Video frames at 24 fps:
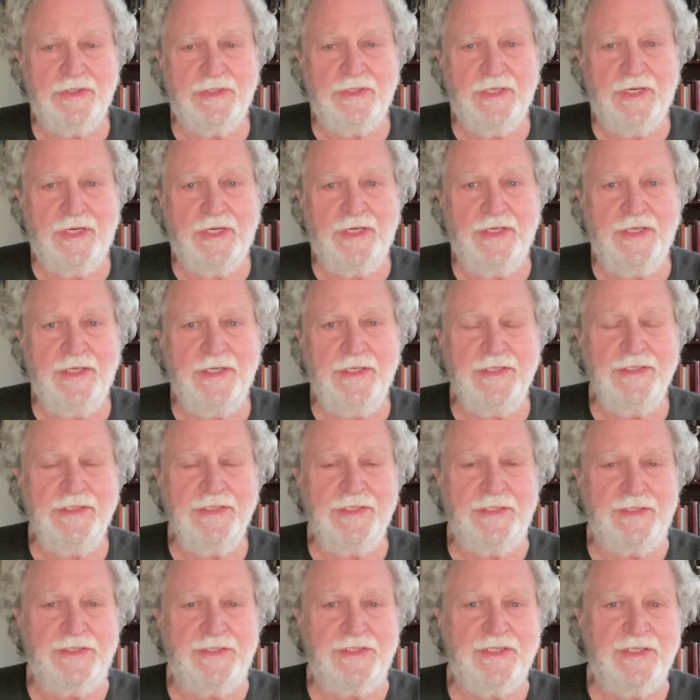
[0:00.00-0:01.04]
studies
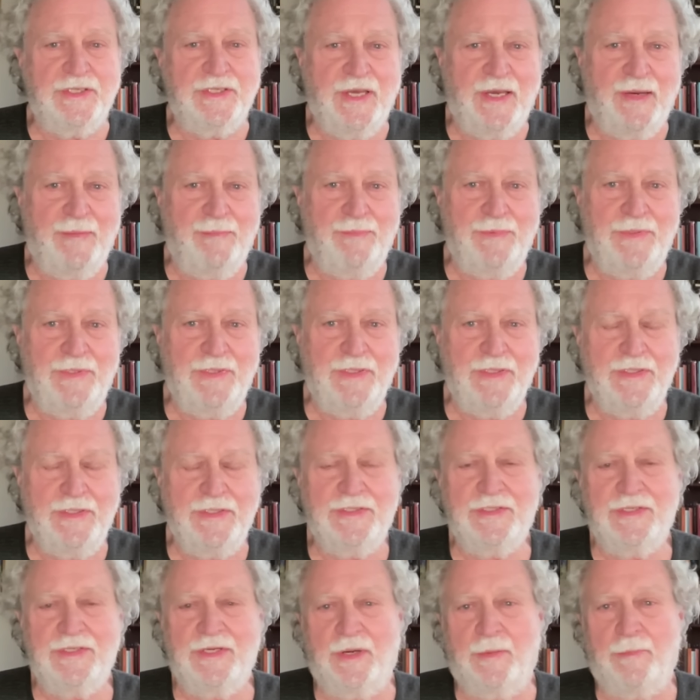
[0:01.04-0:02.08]
and
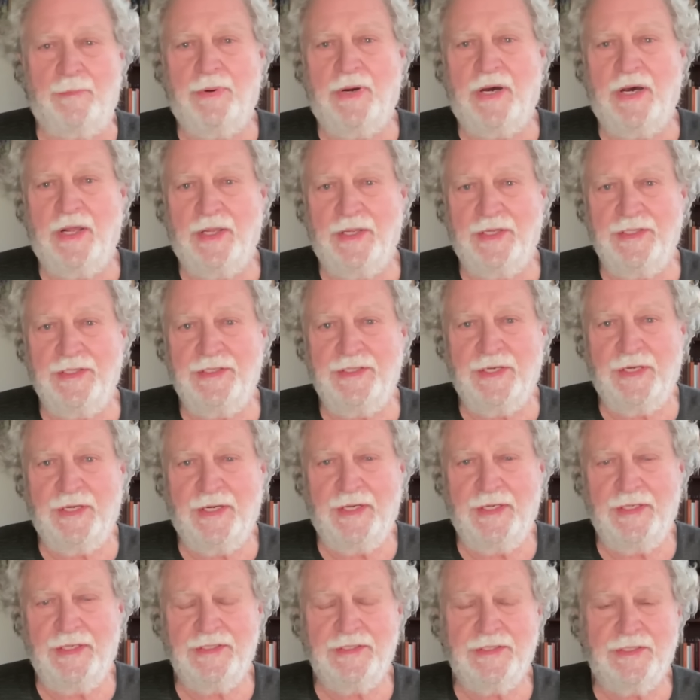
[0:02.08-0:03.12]
skeptics and
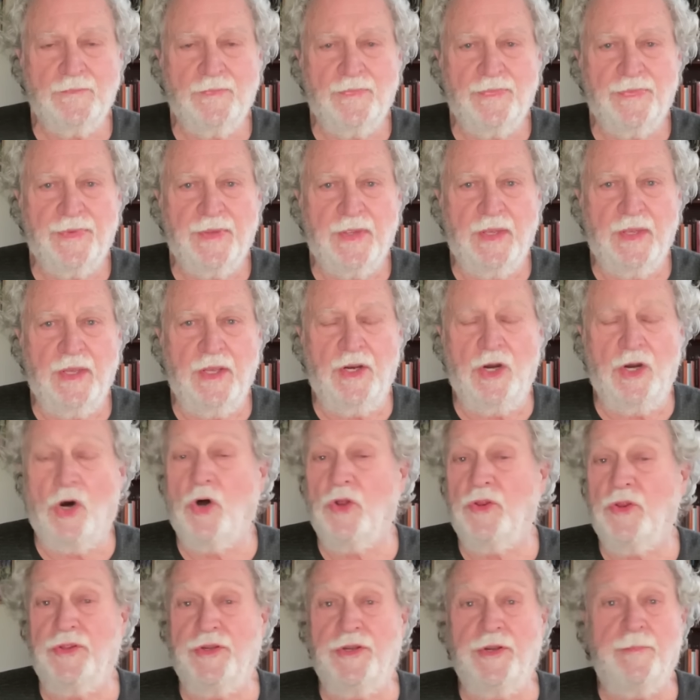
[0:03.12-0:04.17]
apologetics and
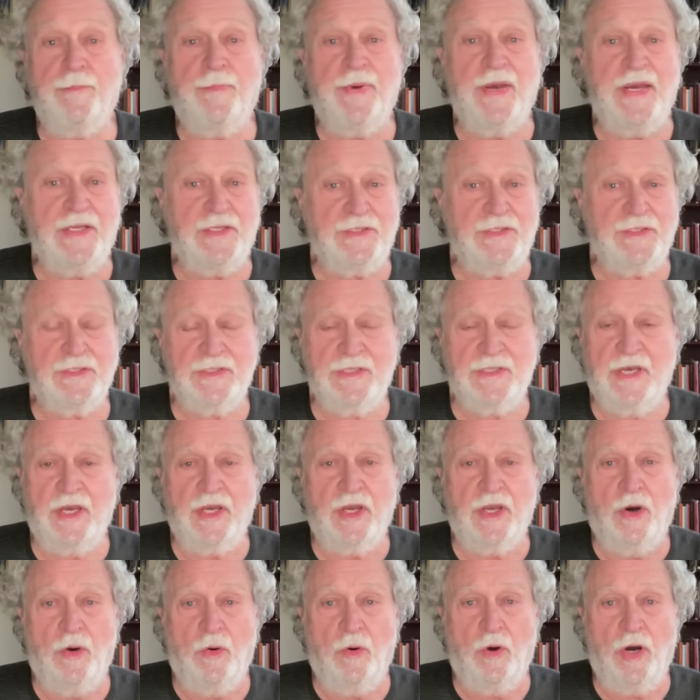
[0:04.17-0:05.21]
all the debates
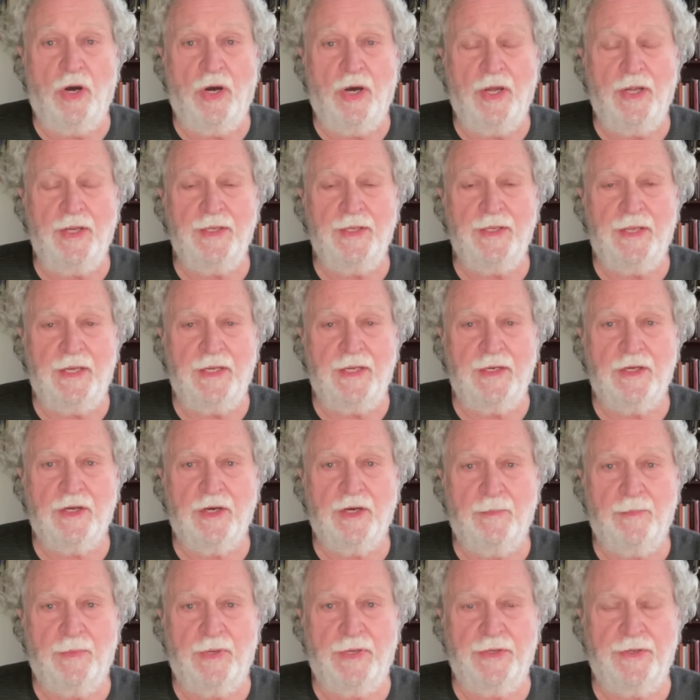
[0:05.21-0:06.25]
that go on that
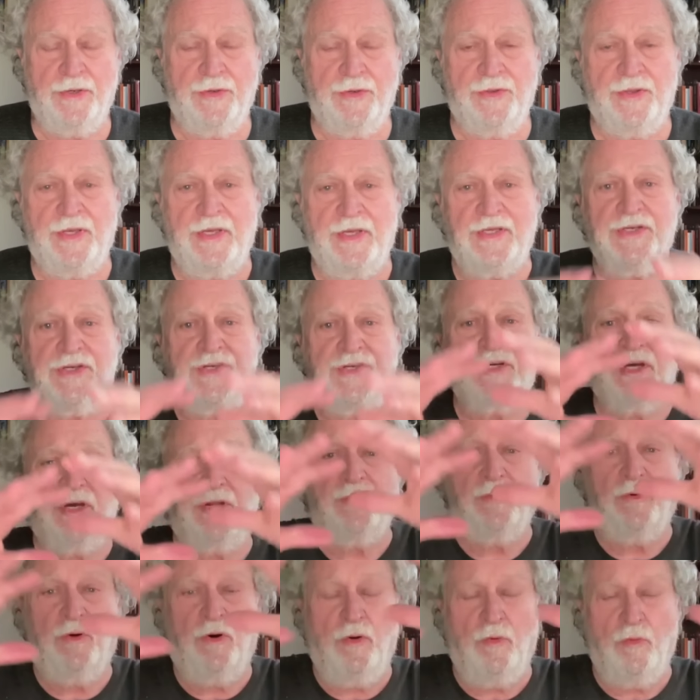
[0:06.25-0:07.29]
come under the
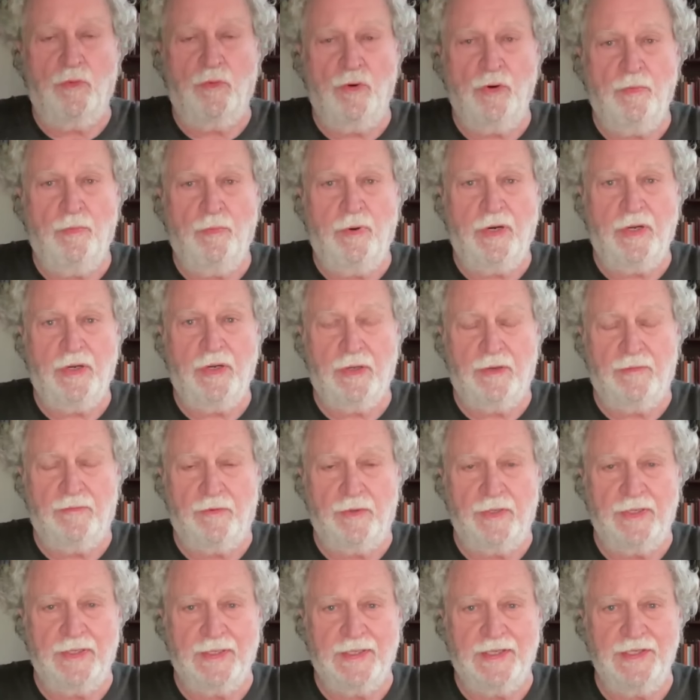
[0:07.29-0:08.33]
general rubric of
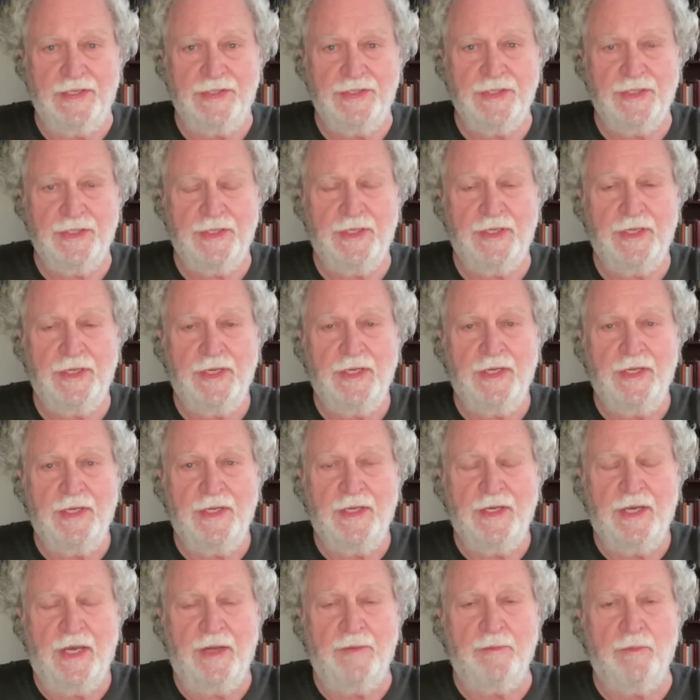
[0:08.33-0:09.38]
religion,
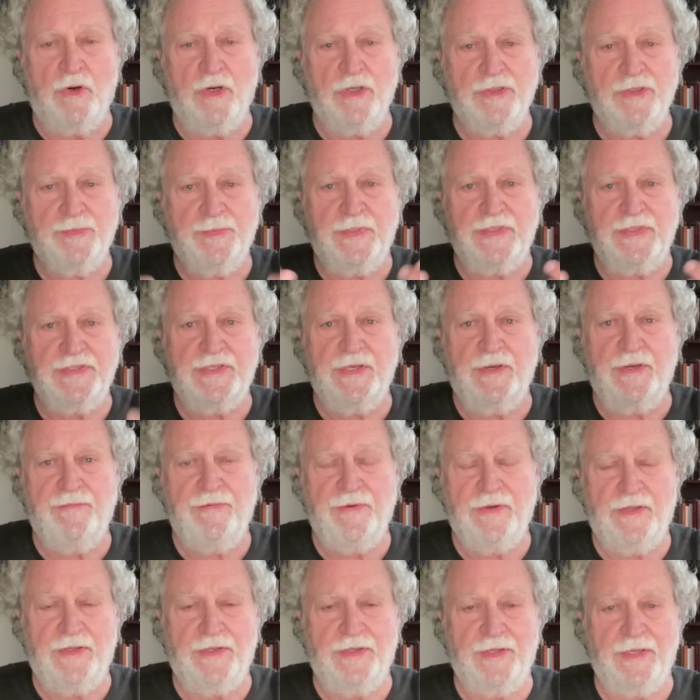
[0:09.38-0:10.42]
and more
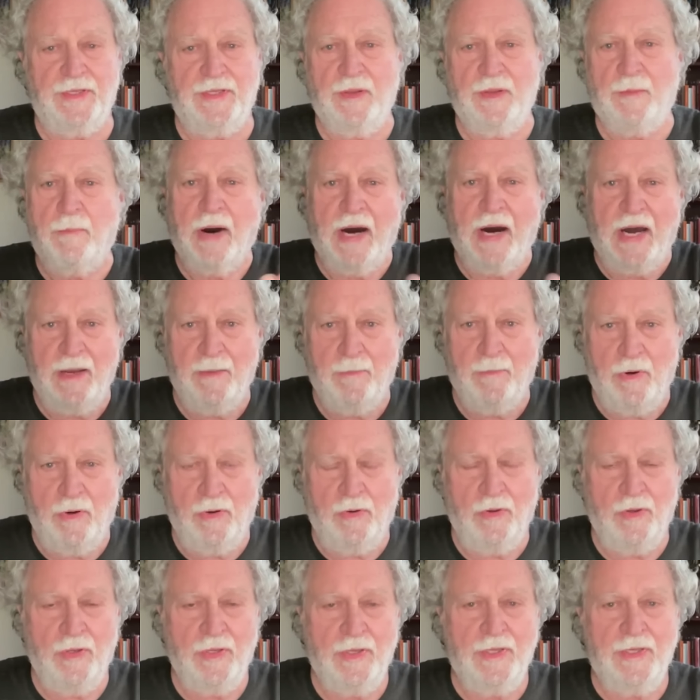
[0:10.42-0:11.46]
specifically the
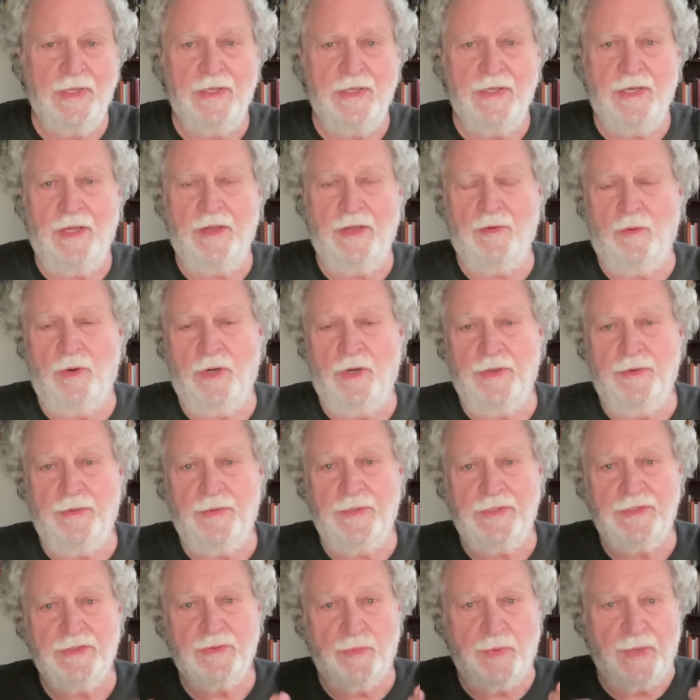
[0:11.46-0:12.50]
Bible and whether
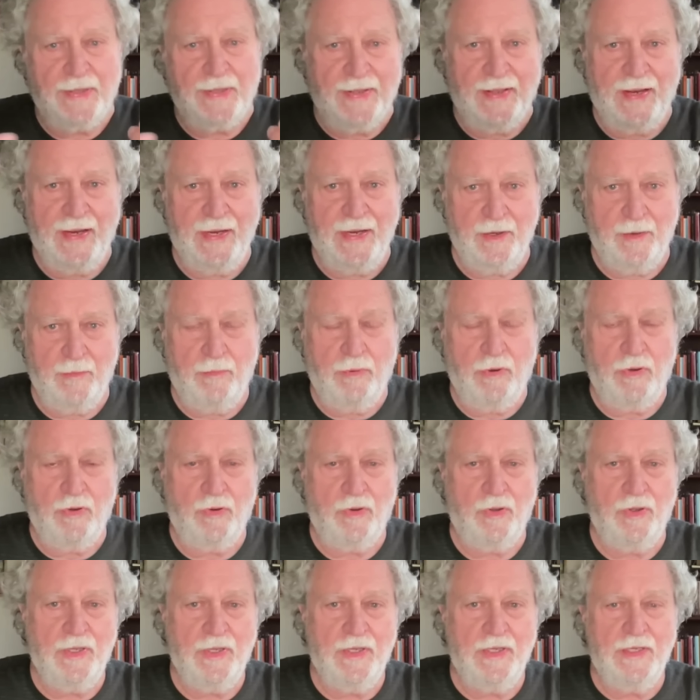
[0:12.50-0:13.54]
it's
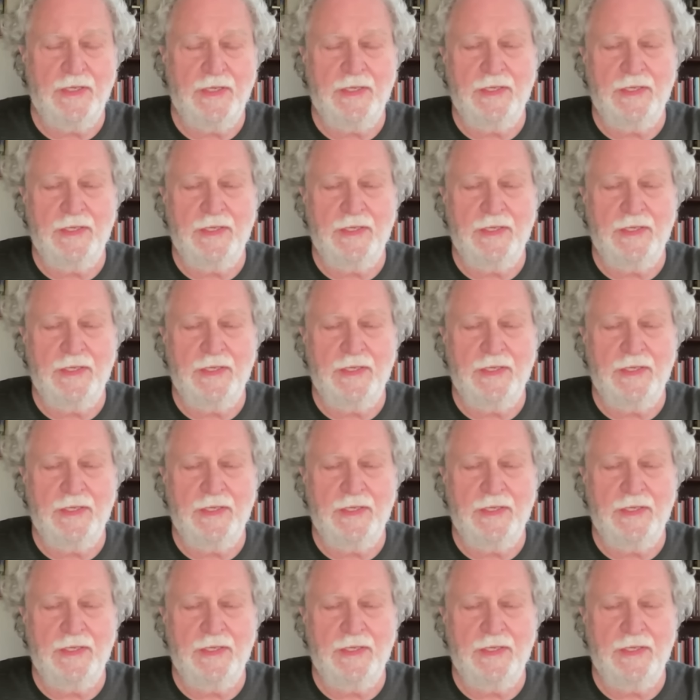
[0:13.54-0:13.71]
reliable